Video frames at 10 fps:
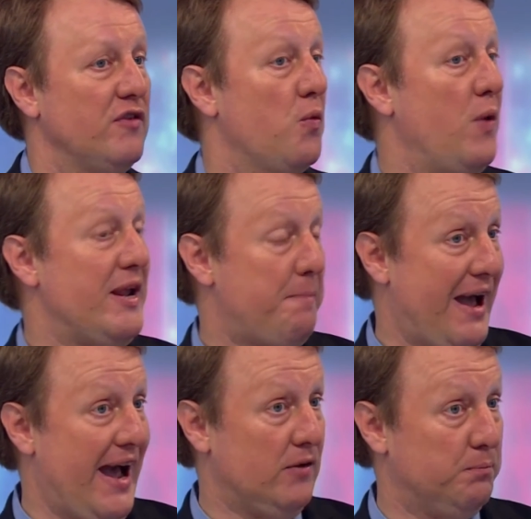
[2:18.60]
from the weak
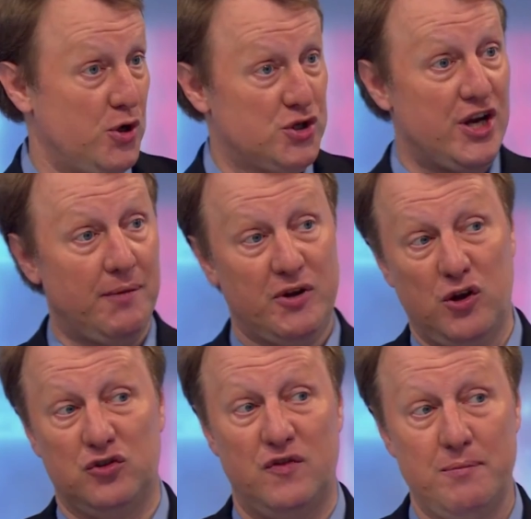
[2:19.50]
pound, pushing up the
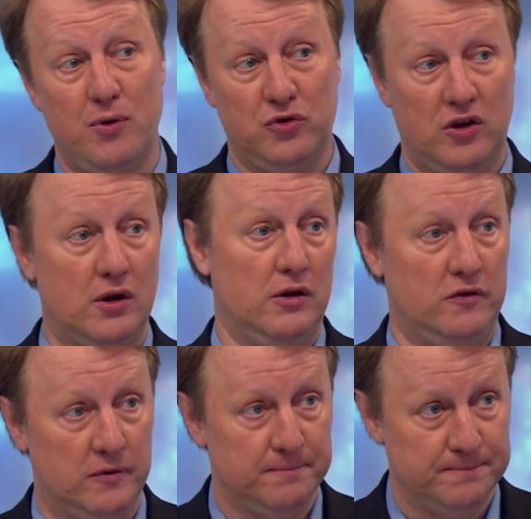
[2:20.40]
cost of imported
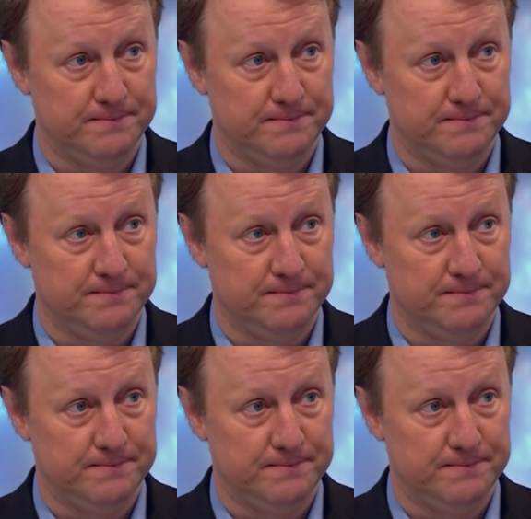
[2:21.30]
goods.